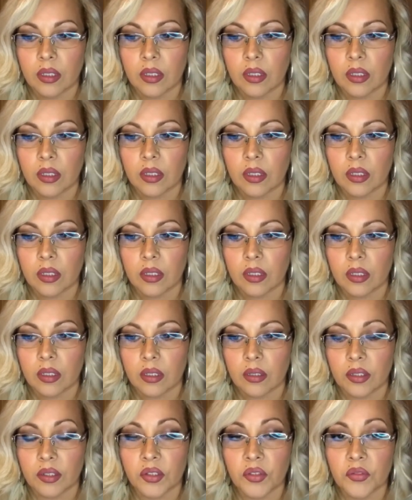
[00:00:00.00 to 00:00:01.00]
the
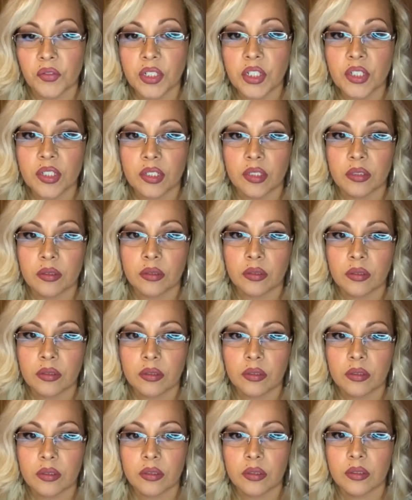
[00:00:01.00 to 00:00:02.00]
division
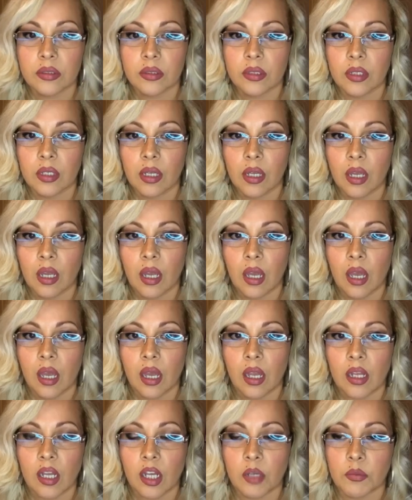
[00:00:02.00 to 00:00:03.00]
comes
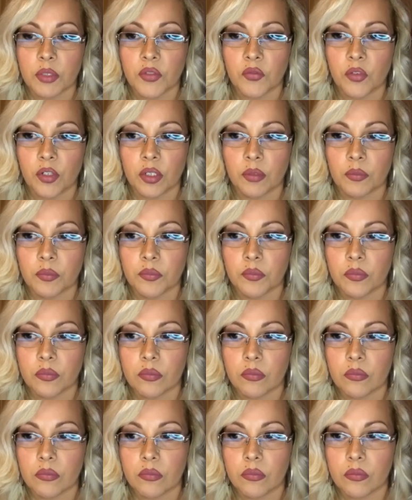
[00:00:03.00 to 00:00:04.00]
from
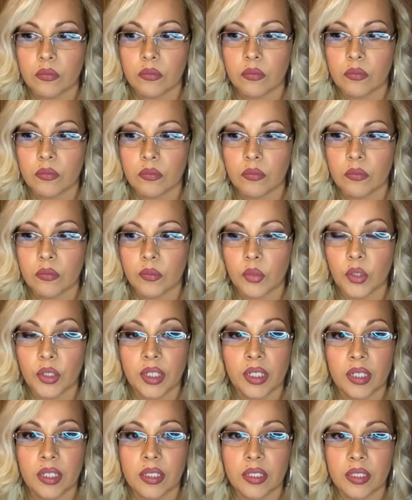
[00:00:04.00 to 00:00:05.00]
putting us into
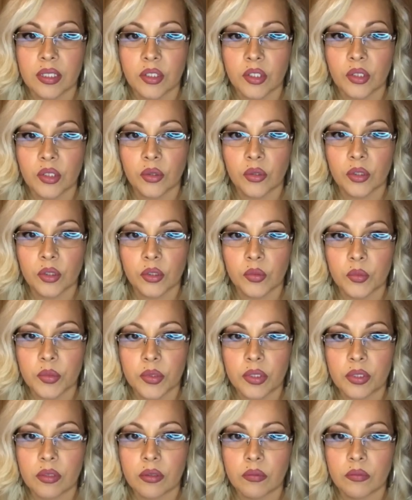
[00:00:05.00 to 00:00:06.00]
groups,
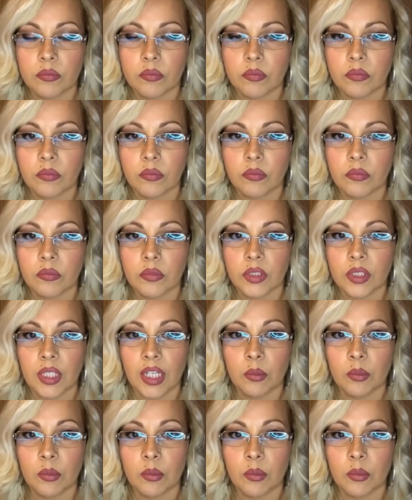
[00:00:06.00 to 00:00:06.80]
labels,